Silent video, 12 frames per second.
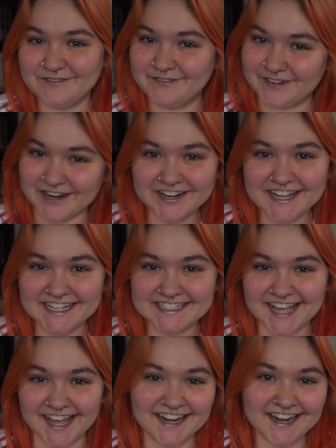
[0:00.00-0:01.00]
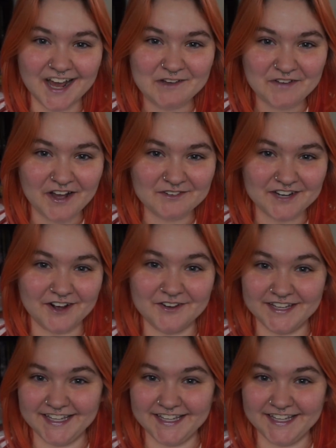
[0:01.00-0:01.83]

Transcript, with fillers: very excited i found out